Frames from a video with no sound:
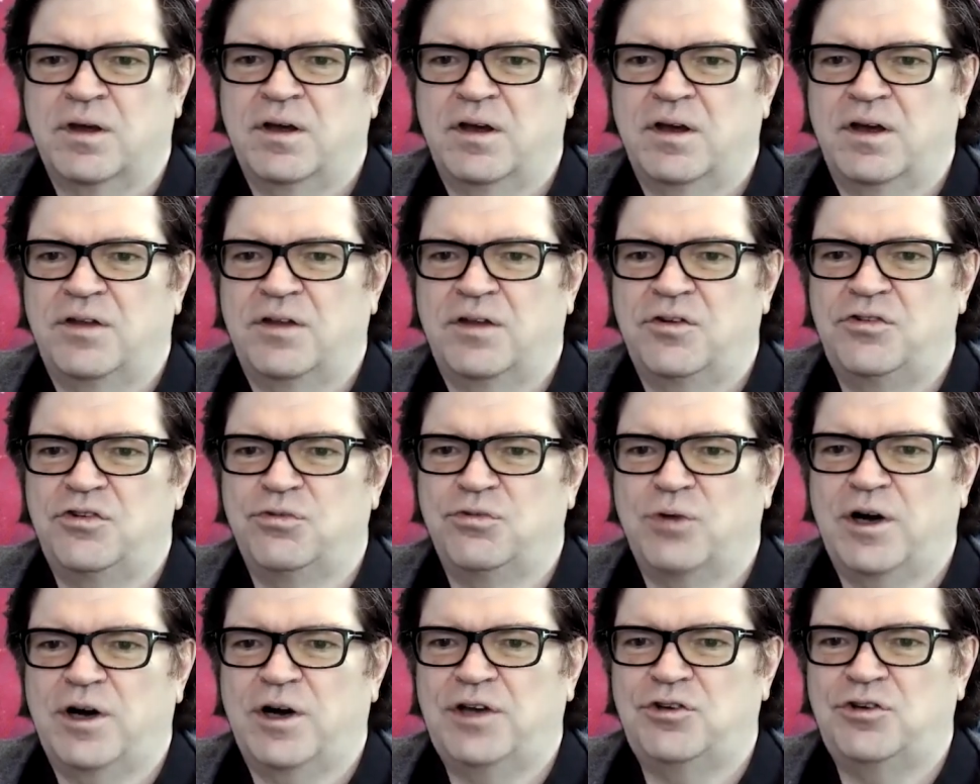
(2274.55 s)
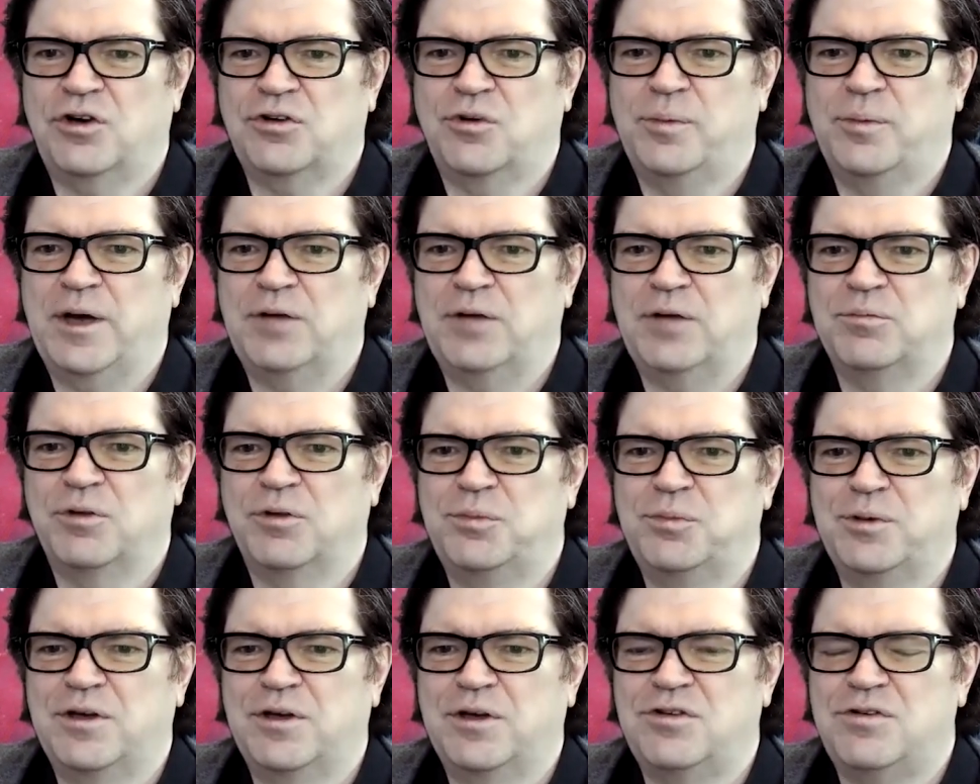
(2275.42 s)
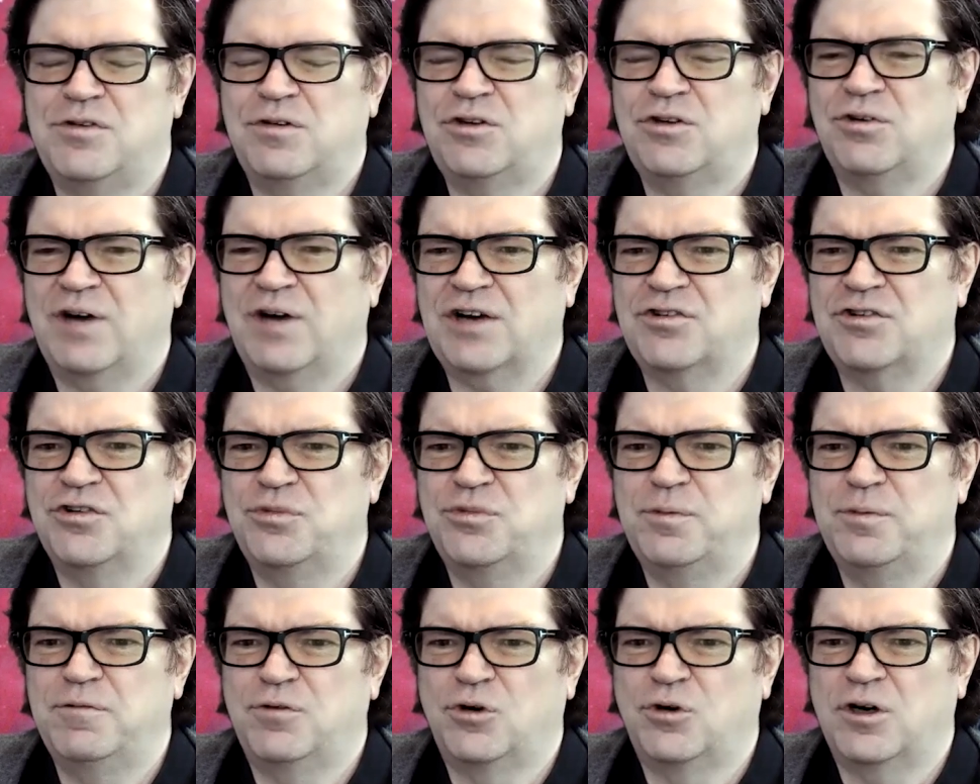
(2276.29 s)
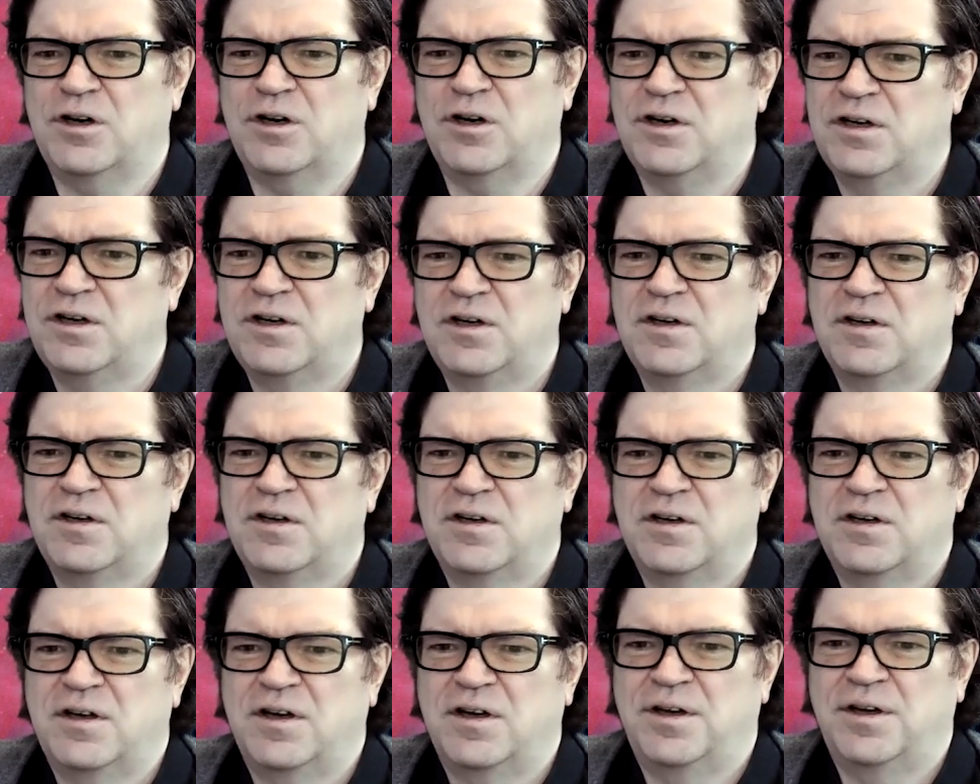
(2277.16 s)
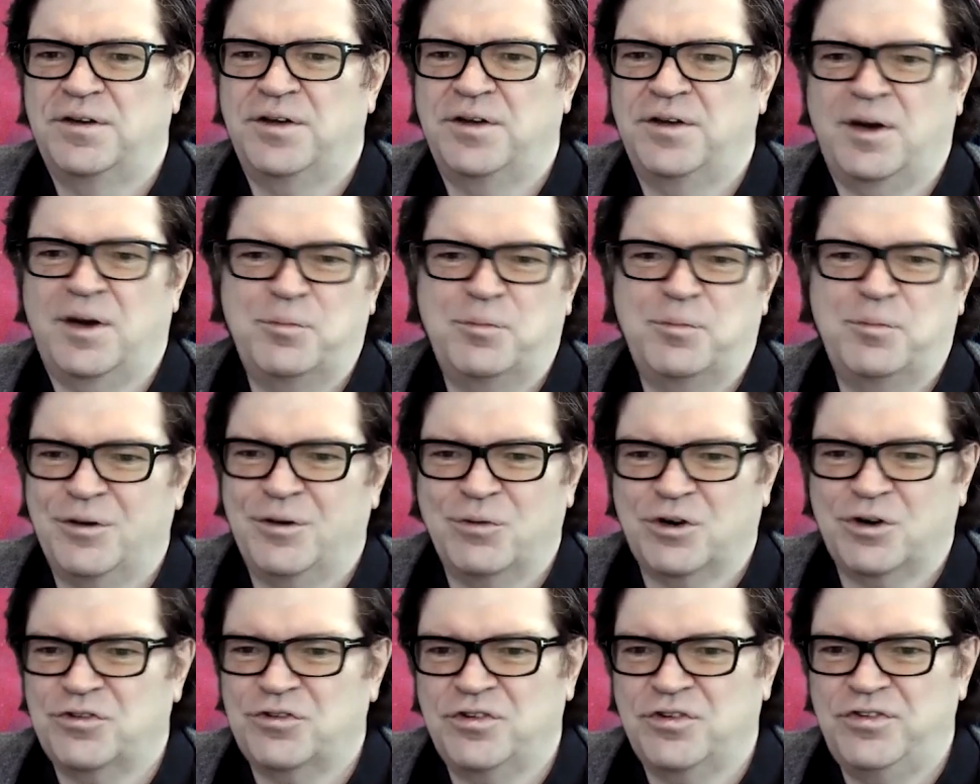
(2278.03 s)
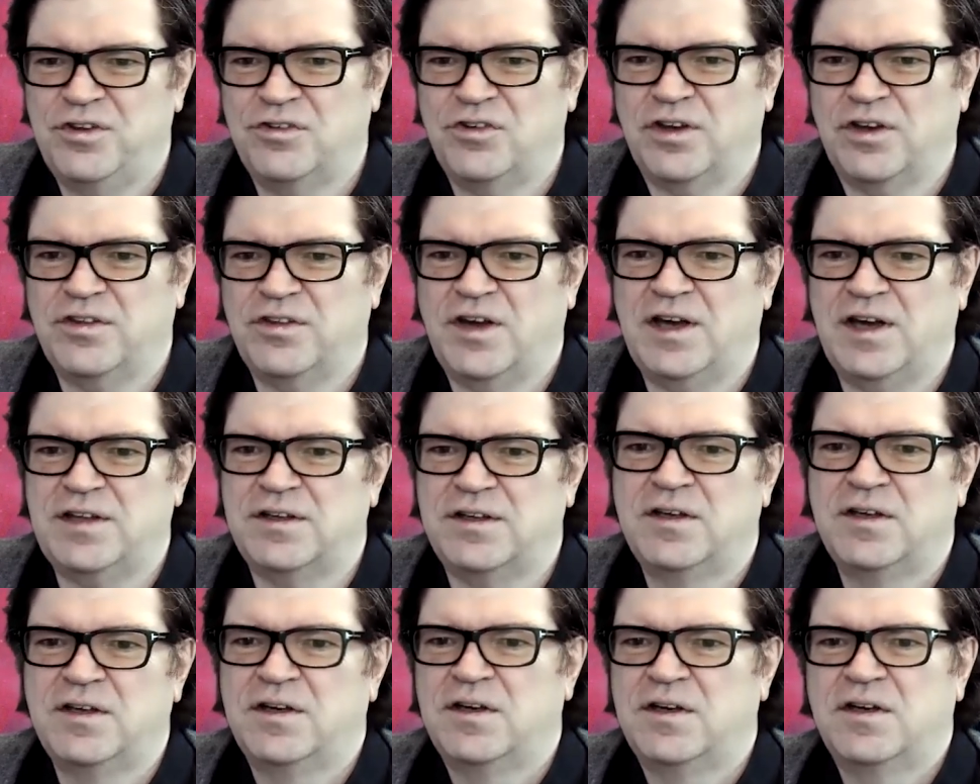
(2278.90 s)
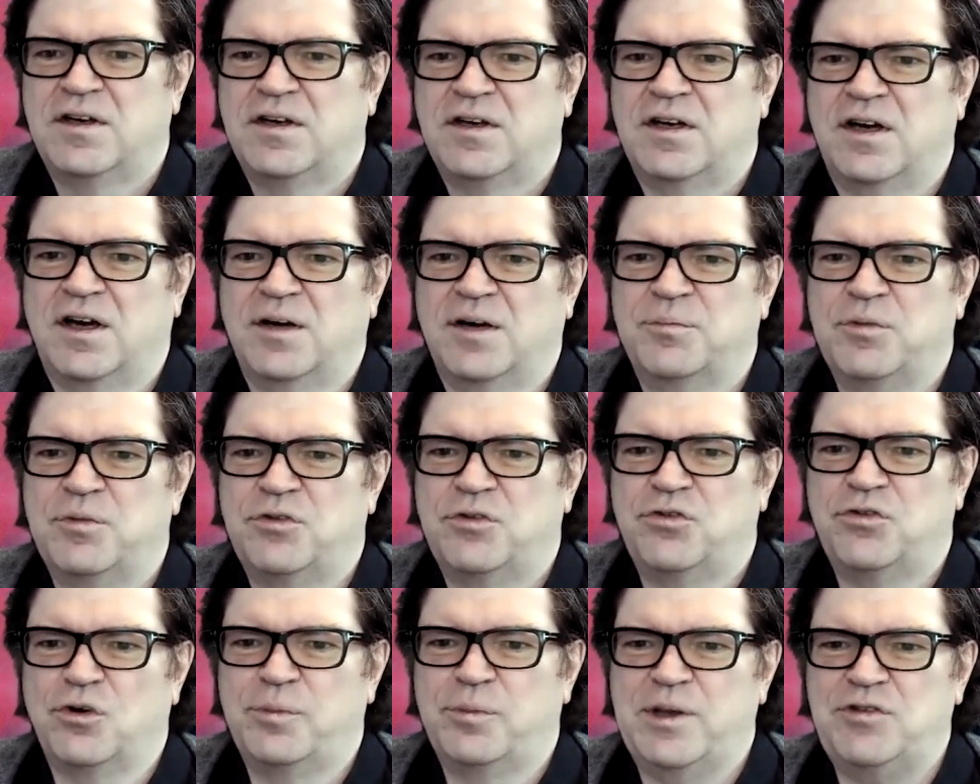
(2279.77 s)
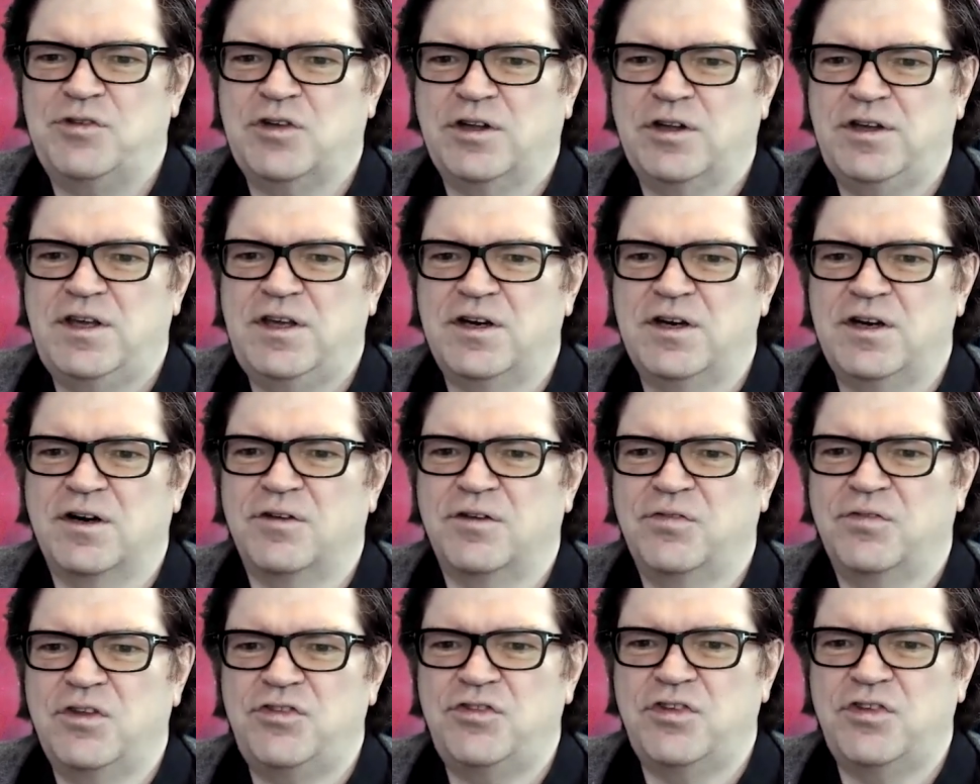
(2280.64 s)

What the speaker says: And this is why I talked about multiplicative interactions before and hypernetworks and things like that. So basically here, this